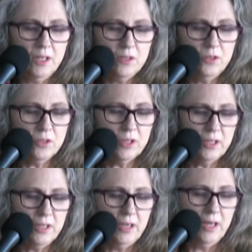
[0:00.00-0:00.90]
Look,
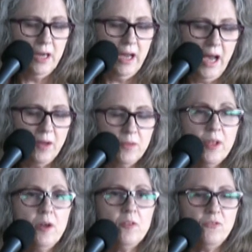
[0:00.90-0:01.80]
out
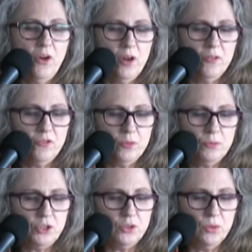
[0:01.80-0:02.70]
there, far from
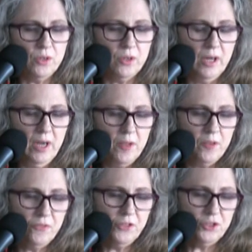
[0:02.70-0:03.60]
shore,
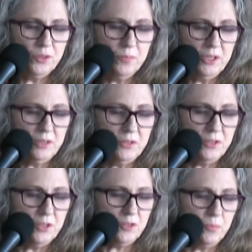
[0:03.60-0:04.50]
the fisherman is
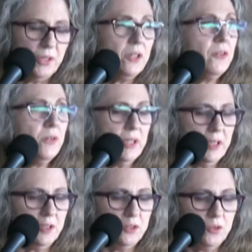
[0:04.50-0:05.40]
disappearing
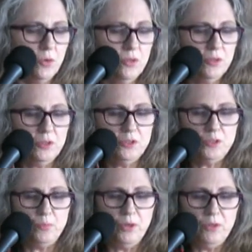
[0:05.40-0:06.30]
in his
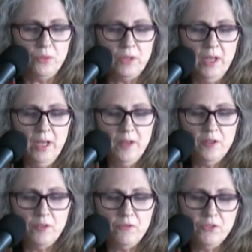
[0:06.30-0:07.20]
orange boat
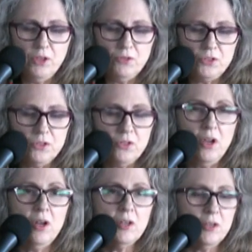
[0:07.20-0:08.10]
that floats
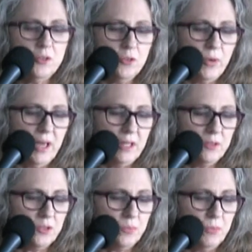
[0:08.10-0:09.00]
along a gray
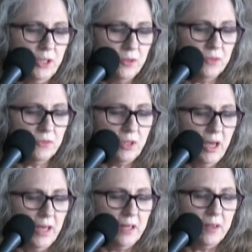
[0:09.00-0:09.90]
smear of
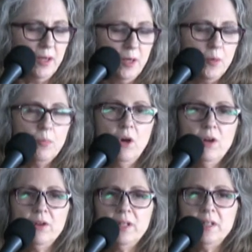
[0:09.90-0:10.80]
light,
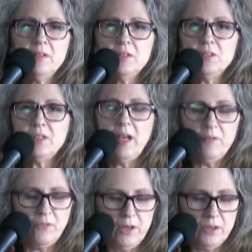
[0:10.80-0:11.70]
marring the
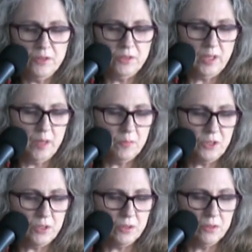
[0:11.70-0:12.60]
sapphire
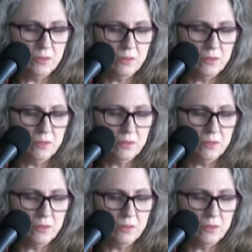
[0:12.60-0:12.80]
depths.